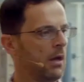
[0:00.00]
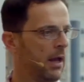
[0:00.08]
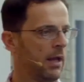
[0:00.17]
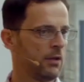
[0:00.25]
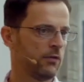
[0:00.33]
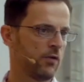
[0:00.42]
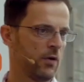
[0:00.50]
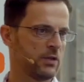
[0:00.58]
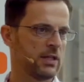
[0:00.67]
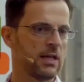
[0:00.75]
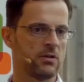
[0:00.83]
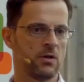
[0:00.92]
And of
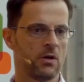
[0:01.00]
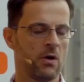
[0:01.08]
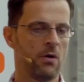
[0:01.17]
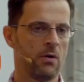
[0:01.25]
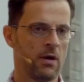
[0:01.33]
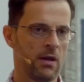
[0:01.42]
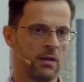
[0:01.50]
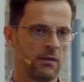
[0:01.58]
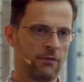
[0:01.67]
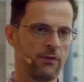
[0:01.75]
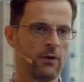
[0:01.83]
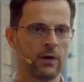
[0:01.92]
course, as you grow, and
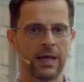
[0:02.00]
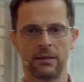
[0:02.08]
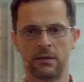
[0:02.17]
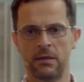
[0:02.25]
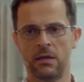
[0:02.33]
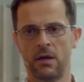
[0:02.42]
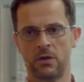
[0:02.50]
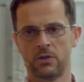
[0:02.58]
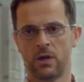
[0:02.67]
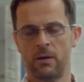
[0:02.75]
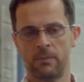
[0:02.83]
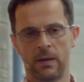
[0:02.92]
if you look at the large
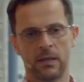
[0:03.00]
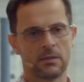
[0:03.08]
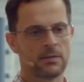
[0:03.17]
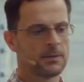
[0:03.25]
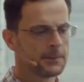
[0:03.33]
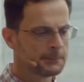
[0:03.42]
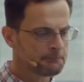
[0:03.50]
companies